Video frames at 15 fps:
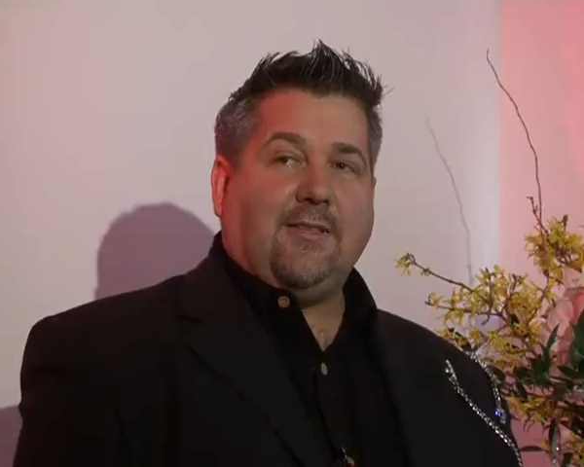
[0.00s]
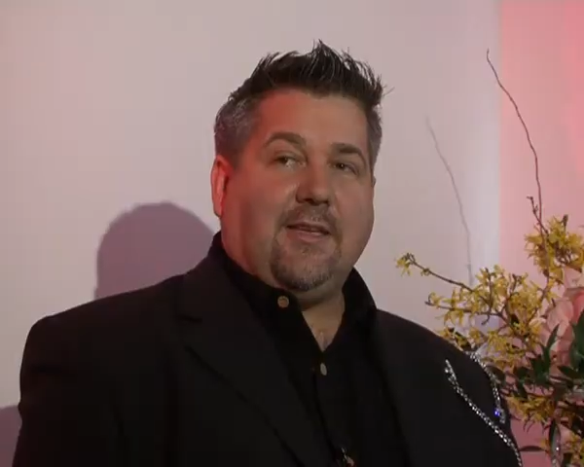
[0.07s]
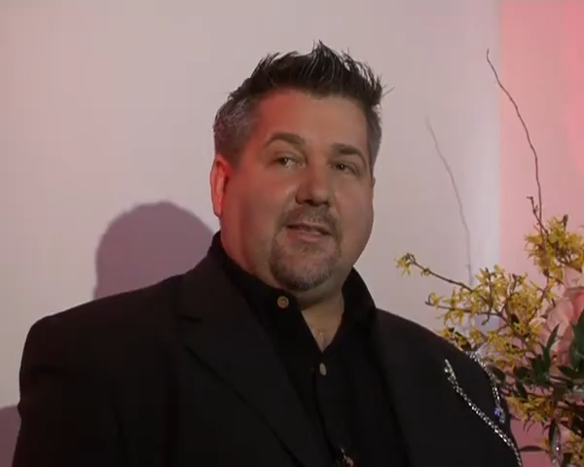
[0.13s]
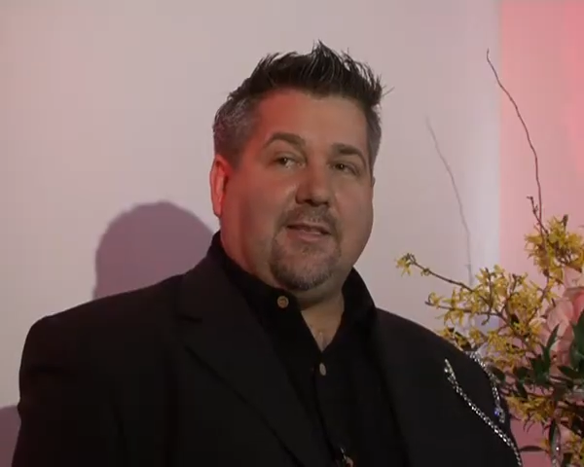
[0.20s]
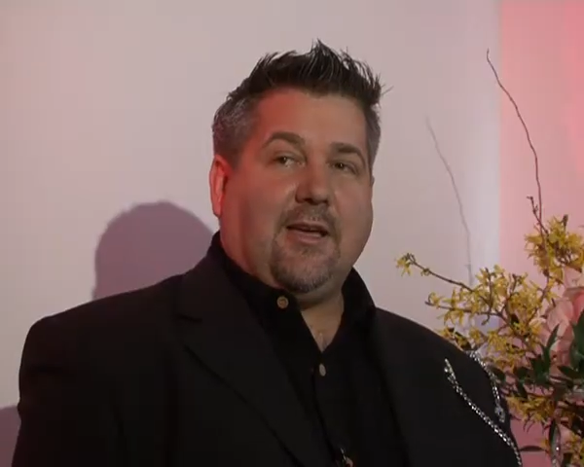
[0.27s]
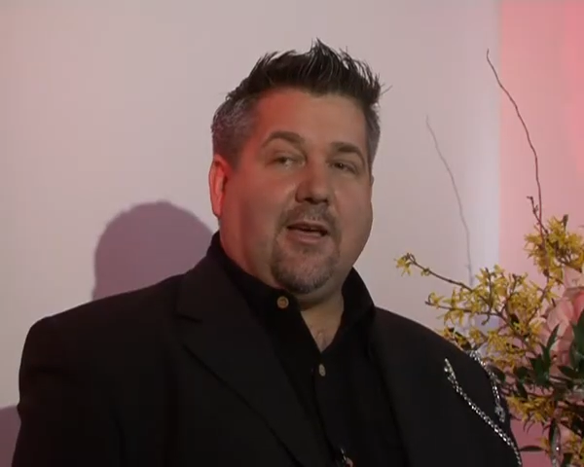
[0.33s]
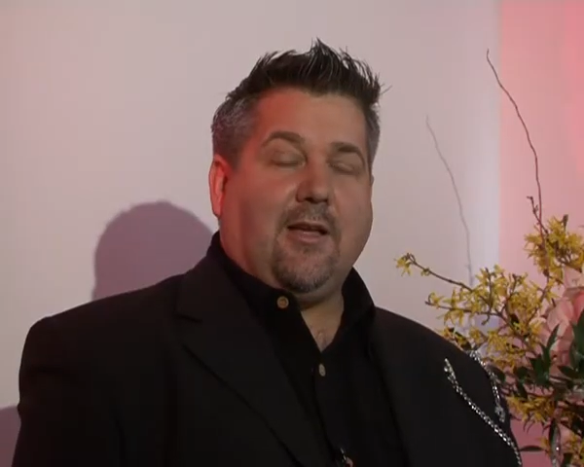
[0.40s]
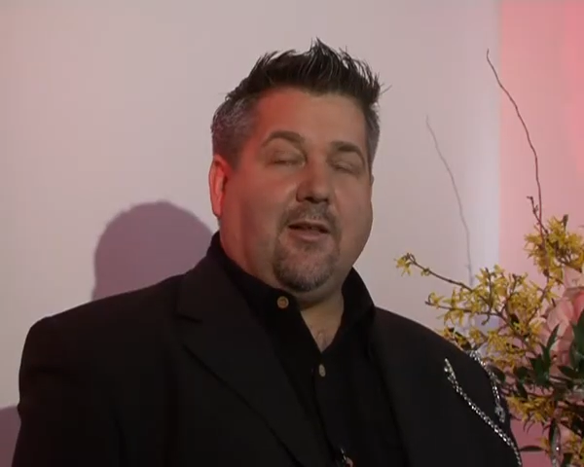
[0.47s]

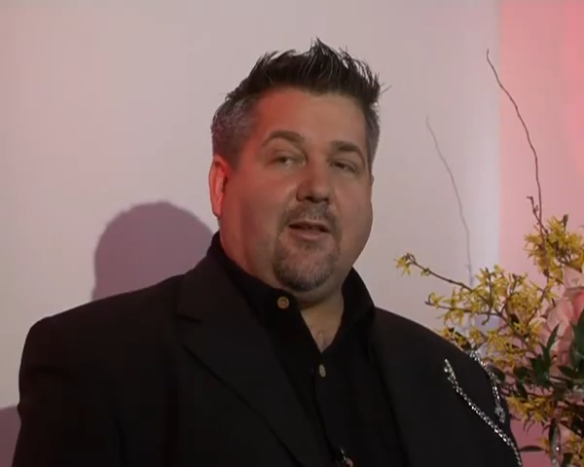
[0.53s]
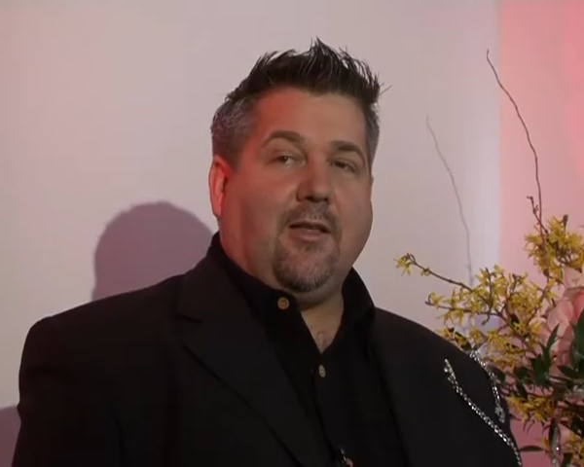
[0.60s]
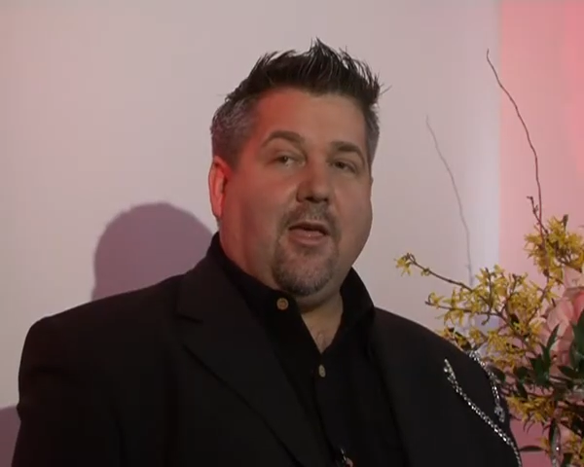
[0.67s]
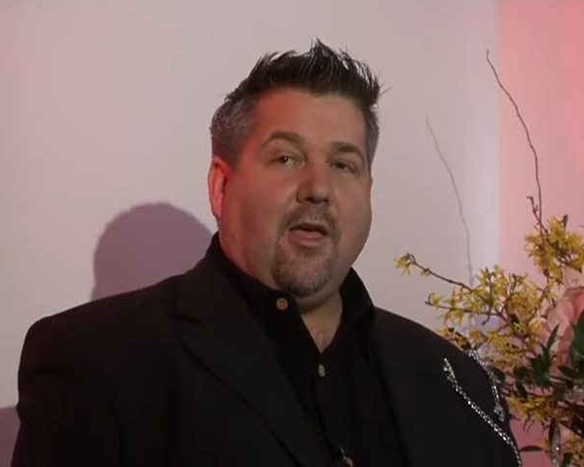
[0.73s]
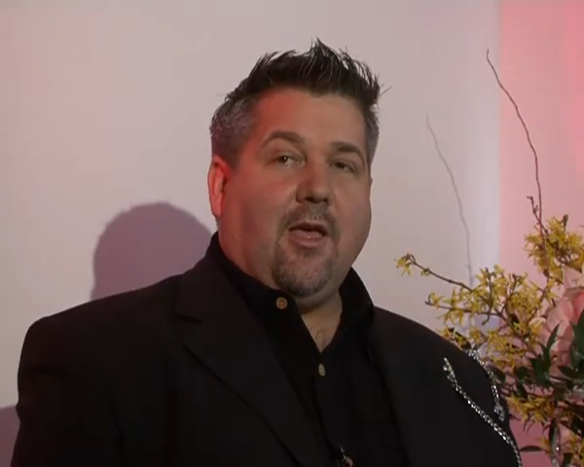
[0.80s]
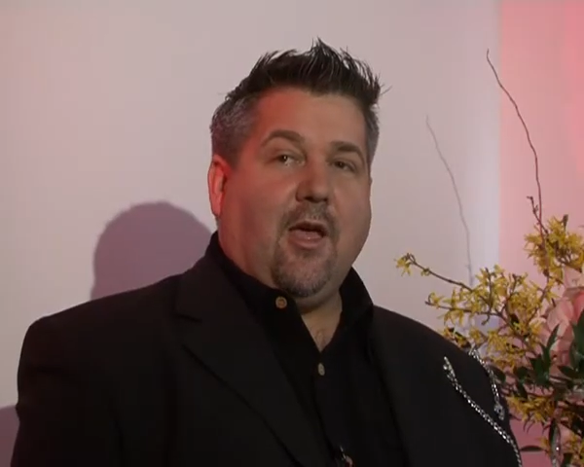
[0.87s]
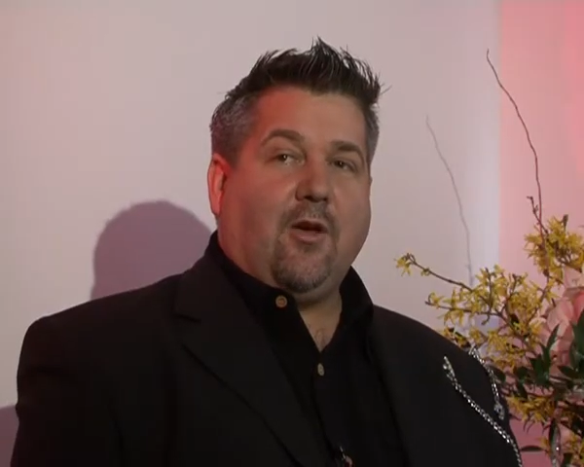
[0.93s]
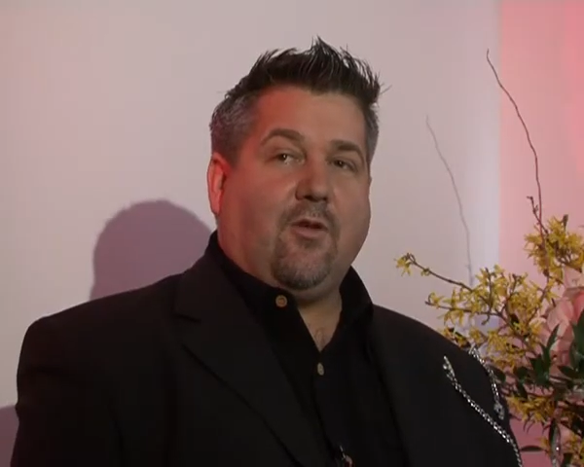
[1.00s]
detail
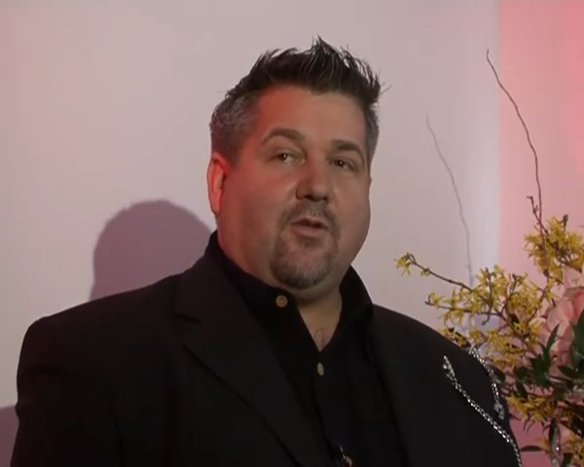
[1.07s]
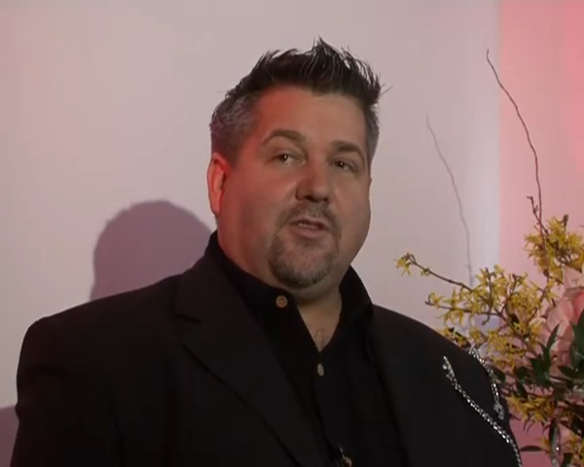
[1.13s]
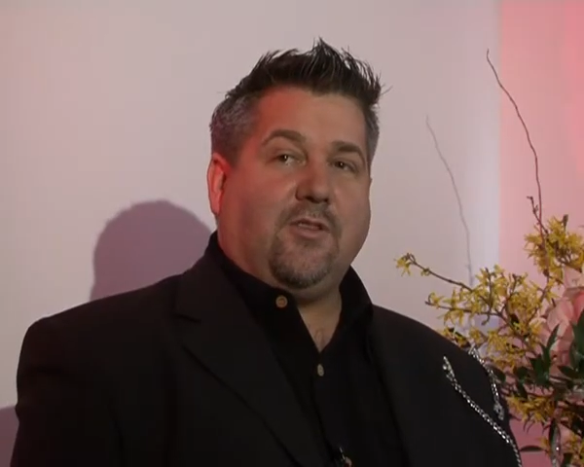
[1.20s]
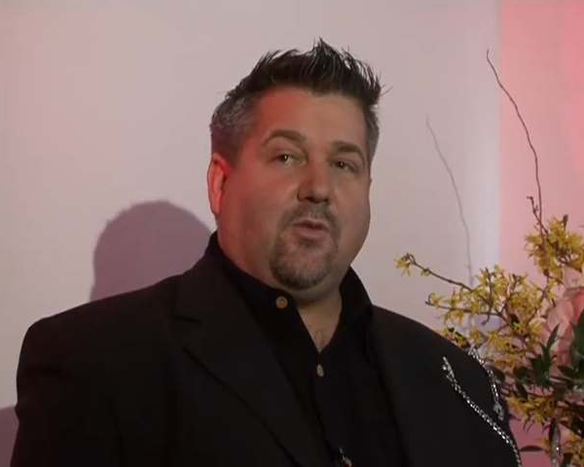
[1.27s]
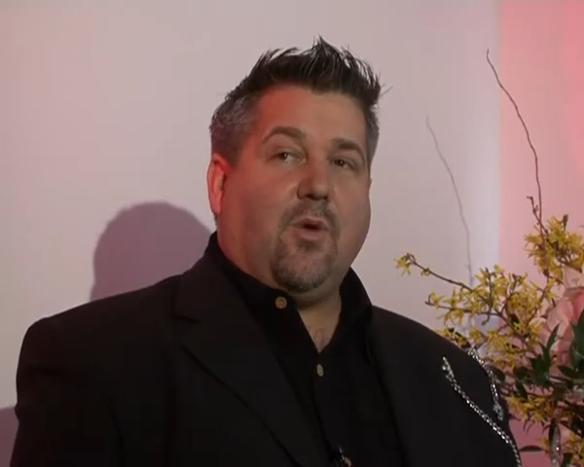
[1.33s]
across